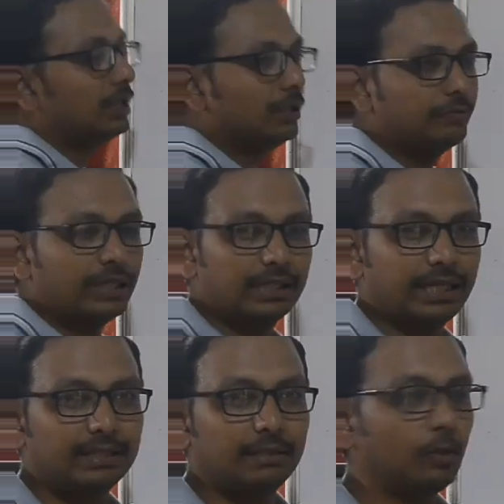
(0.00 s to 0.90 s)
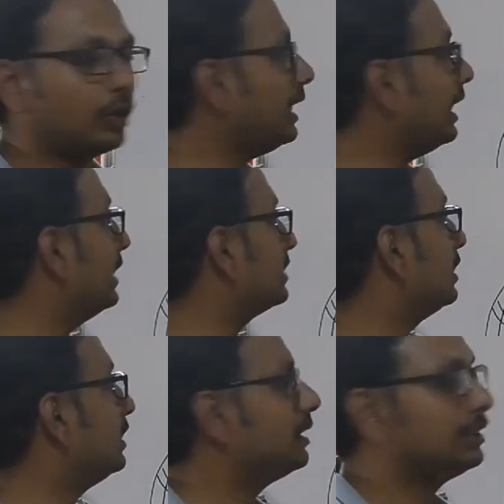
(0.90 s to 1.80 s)
we can take the body as
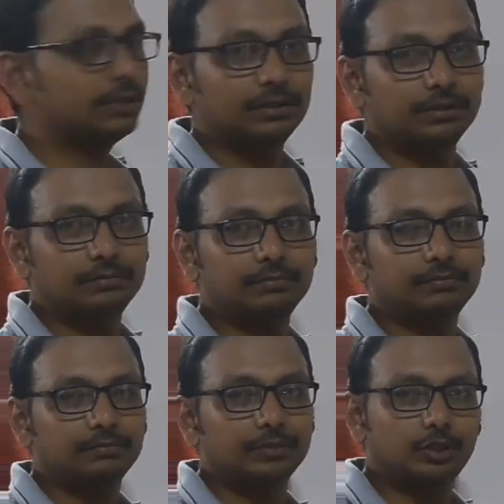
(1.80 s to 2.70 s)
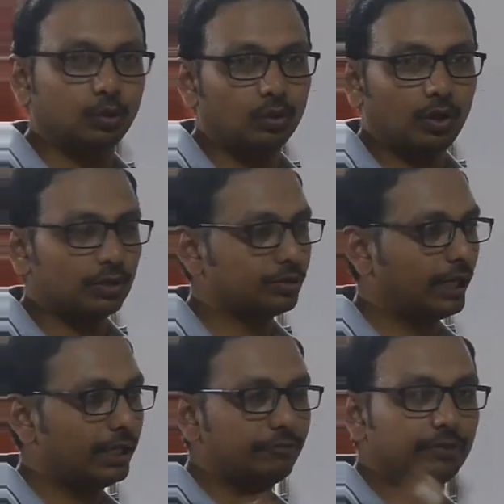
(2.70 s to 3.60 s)
a stone also,
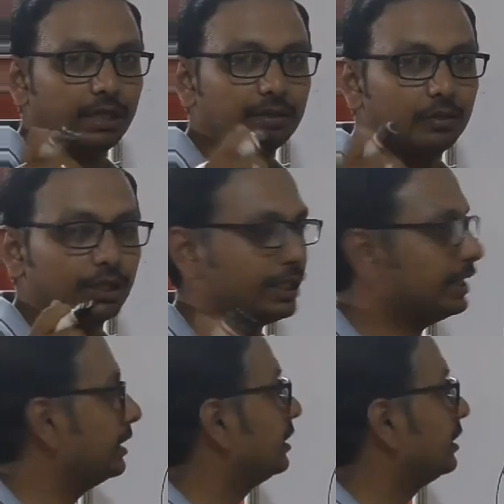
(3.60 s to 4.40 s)
and we are rotating it.